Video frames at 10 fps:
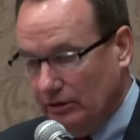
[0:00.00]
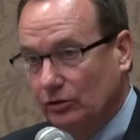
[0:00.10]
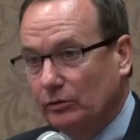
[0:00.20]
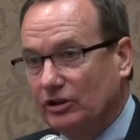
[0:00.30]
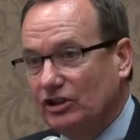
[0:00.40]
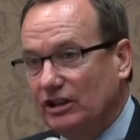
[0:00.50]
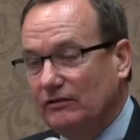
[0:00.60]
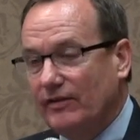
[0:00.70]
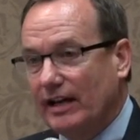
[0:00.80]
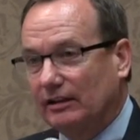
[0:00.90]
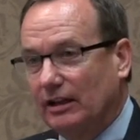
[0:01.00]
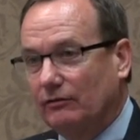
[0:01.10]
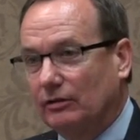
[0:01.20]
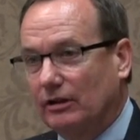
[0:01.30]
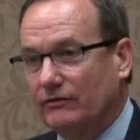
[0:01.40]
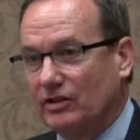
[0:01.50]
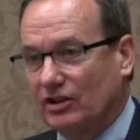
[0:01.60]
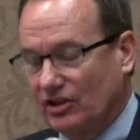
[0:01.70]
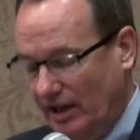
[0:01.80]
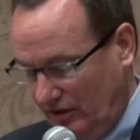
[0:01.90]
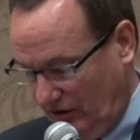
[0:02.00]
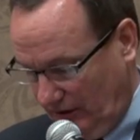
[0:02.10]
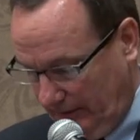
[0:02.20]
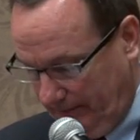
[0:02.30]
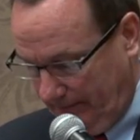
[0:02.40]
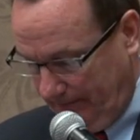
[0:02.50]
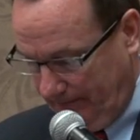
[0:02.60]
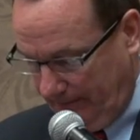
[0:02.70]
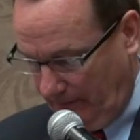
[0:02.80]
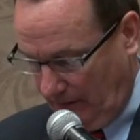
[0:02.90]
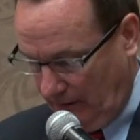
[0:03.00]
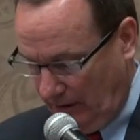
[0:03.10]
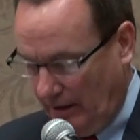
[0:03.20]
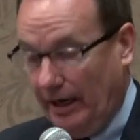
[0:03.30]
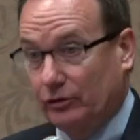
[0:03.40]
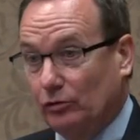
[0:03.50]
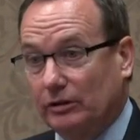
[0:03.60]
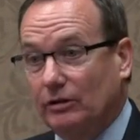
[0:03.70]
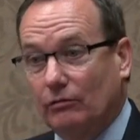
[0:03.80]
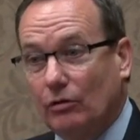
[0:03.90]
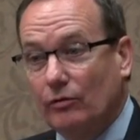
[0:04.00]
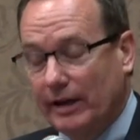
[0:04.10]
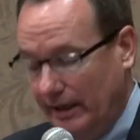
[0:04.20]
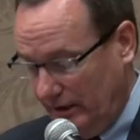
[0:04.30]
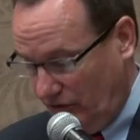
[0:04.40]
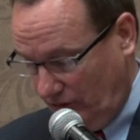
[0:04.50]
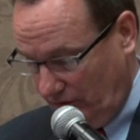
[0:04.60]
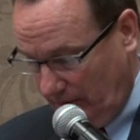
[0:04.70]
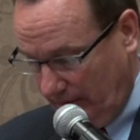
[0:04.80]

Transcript: to achieve that level of success? I truly don't know that answer.